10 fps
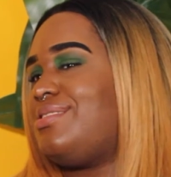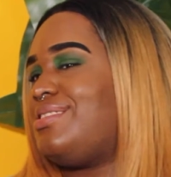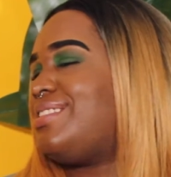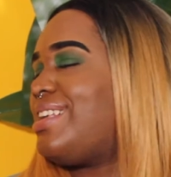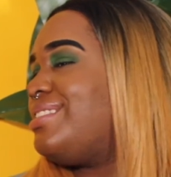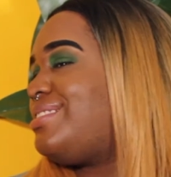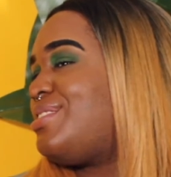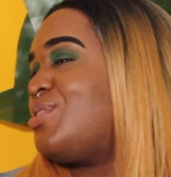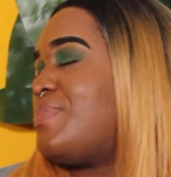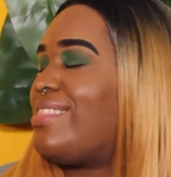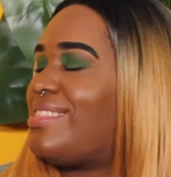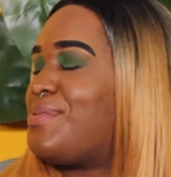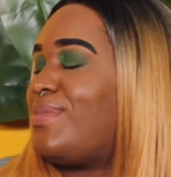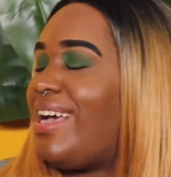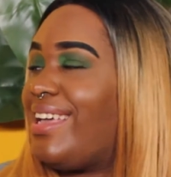does that still make
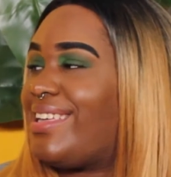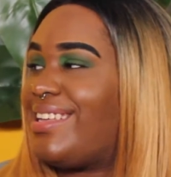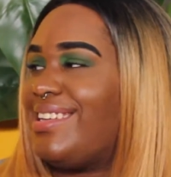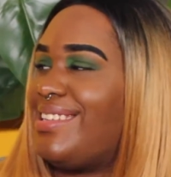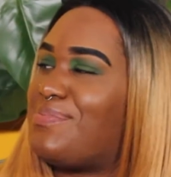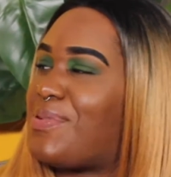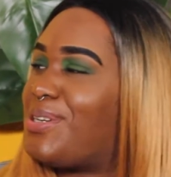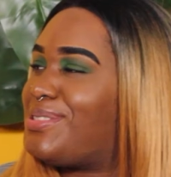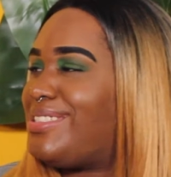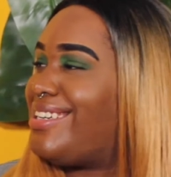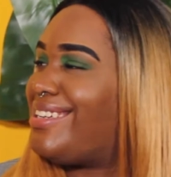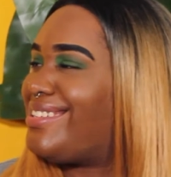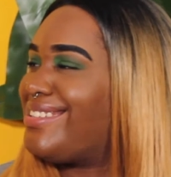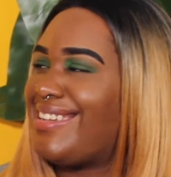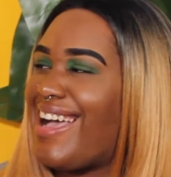them like a good person?
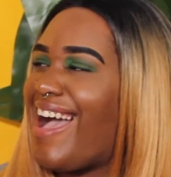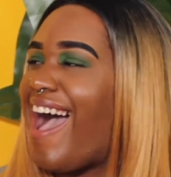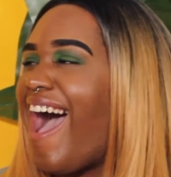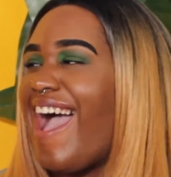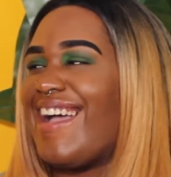I'm not gonna